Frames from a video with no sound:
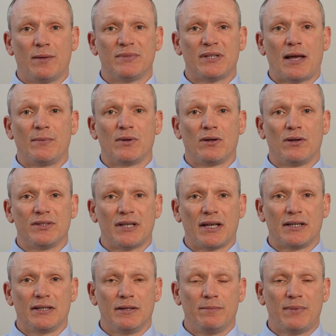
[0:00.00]
happen called
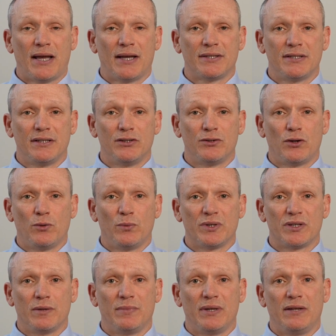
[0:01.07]
second impact syndrome, which
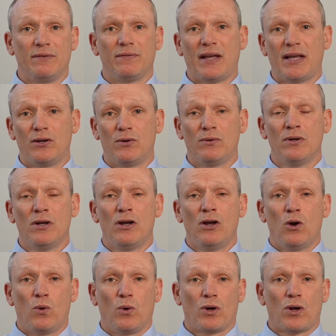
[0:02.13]
can be fatal
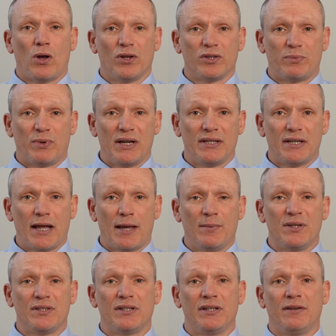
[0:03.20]
or cause brain
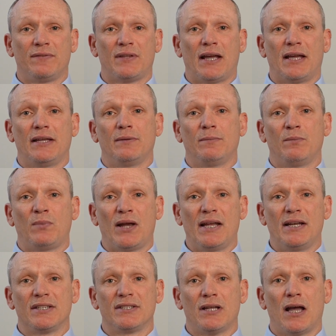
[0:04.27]
damage if that brain
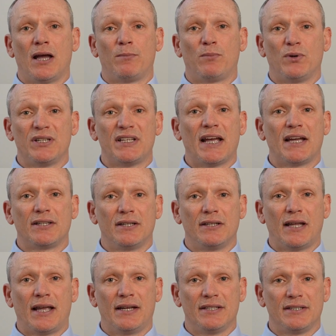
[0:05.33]
is not protected
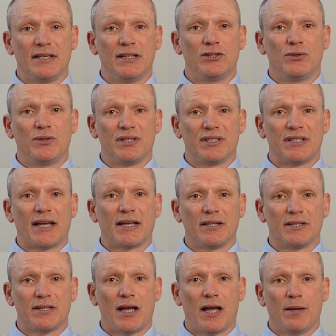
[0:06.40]
and is injured a
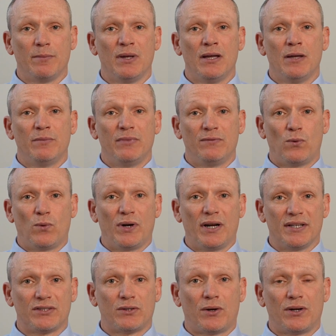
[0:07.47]
second time before it
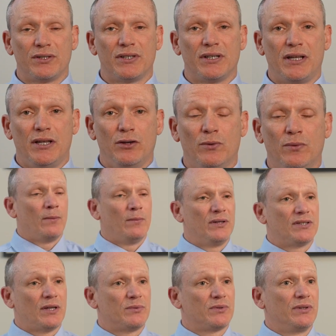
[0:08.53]
has started to heal. We
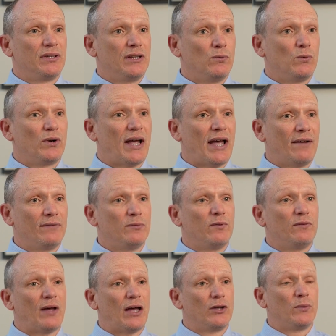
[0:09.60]
subsequently then want to have them
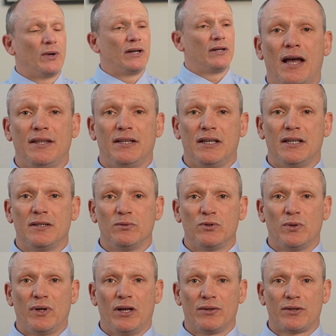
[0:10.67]
evaluated and to get them
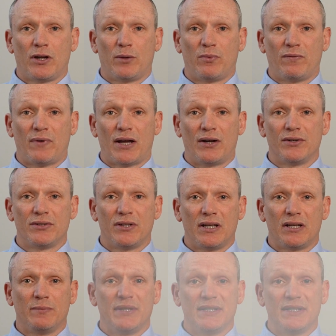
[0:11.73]
to a healthcare provider so they can be